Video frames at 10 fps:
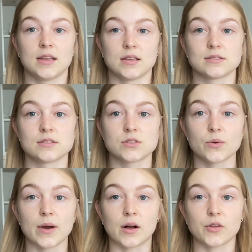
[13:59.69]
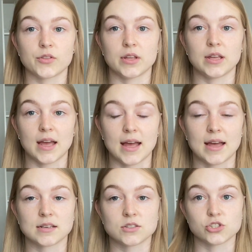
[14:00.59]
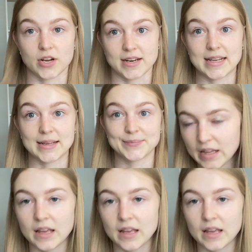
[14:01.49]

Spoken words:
is so healthy and shiny.